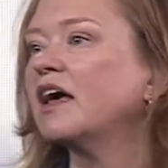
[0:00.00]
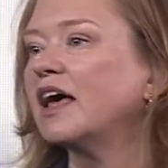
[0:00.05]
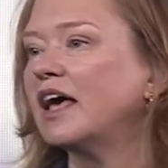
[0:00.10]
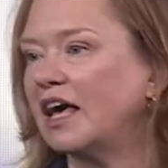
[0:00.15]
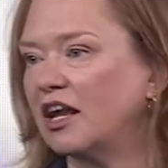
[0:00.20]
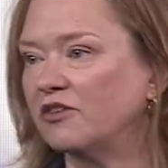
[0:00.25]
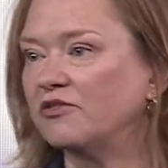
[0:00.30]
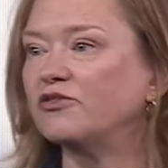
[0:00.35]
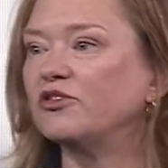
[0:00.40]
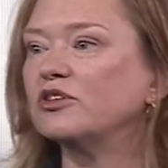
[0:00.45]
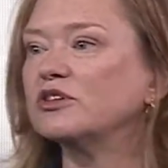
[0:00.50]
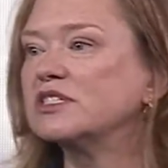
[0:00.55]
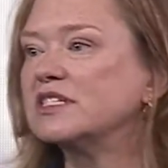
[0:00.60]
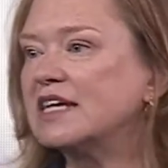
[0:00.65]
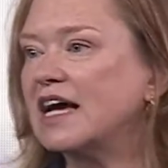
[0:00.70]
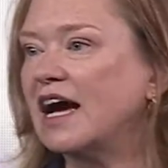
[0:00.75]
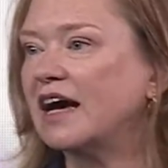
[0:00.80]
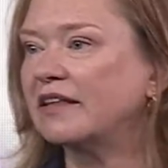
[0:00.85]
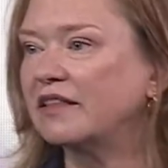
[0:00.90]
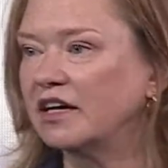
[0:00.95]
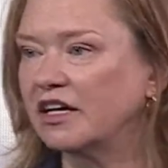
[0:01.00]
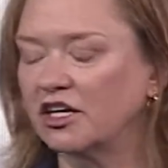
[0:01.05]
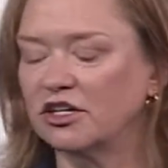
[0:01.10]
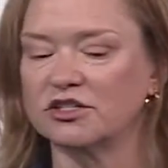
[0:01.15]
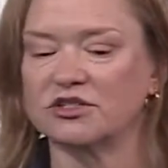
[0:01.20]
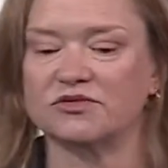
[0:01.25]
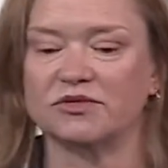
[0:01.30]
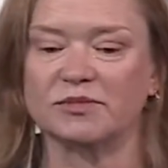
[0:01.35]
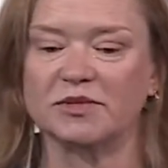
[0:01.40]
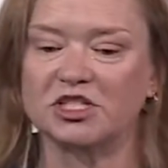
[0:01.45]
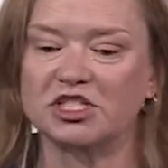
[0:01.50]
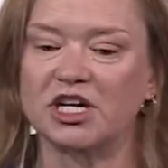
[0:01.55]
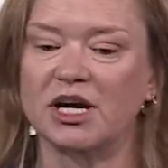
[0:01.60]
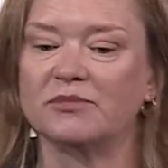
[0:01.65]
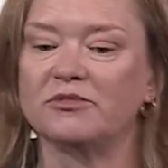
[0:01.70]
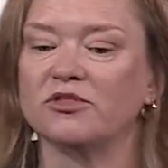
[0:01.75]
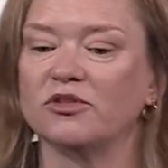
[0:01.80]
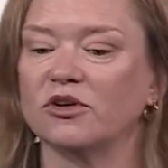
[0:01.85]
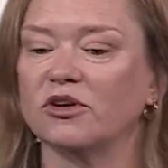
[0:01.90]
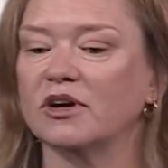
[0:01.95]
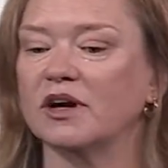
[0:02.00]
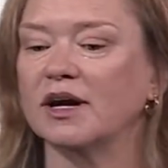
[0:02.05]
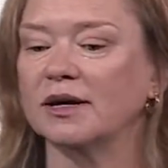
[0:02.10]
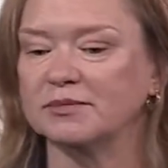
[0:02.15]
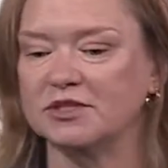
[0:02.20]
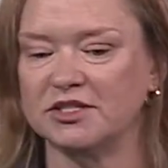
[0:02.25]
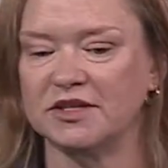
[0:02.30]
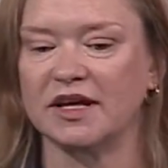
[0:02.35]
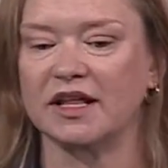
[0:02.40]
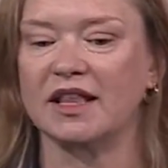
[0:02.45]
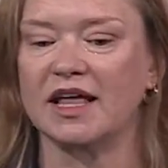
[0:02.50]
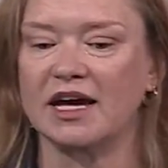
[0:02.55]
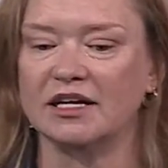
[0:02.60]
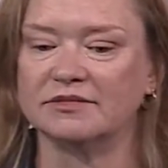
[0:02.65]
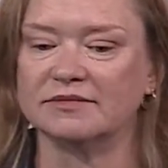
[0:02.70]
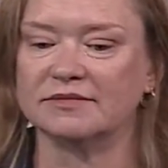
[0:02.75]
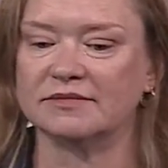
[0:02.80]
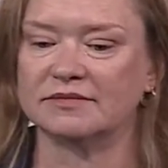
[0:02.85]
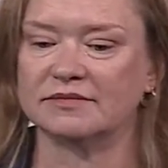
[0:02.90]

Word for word: and a full stack that goes from the shop floor up to the cloud.